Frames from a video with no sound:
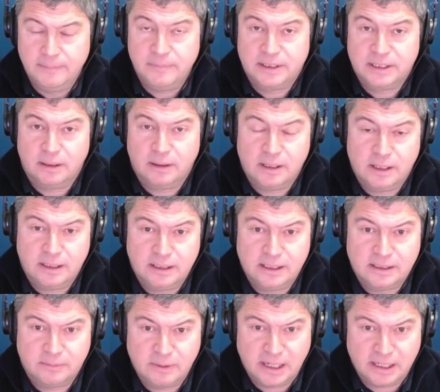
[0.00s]
So I think
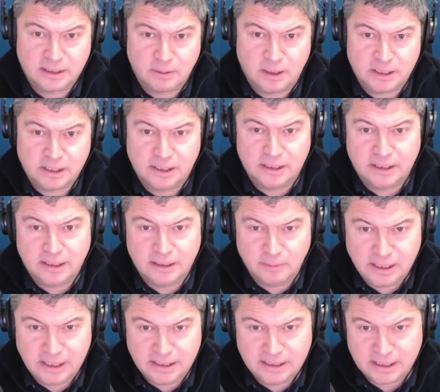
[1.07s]
this next question that
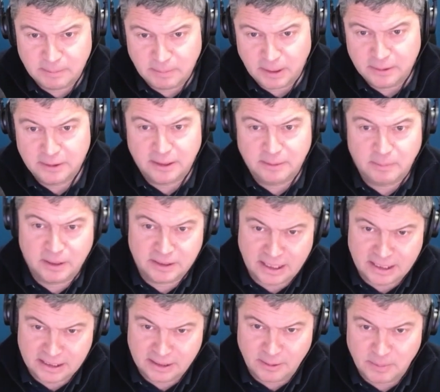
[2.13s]
Louise has posted, but it's
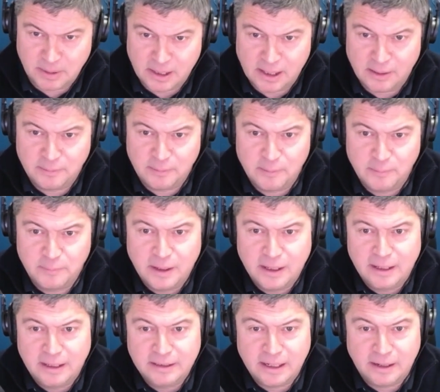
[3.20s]
actually on behalf of
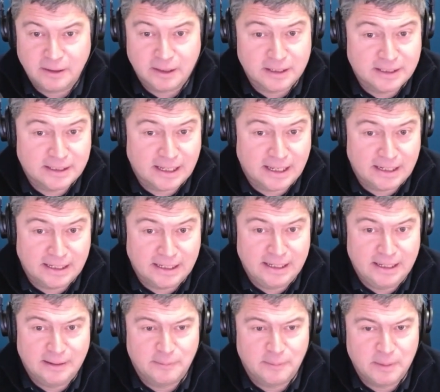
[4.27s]
Derek and
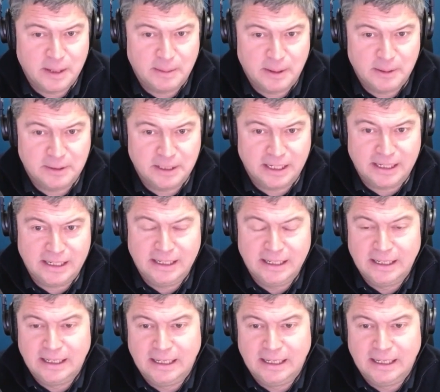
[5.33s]
Sally from the MOD.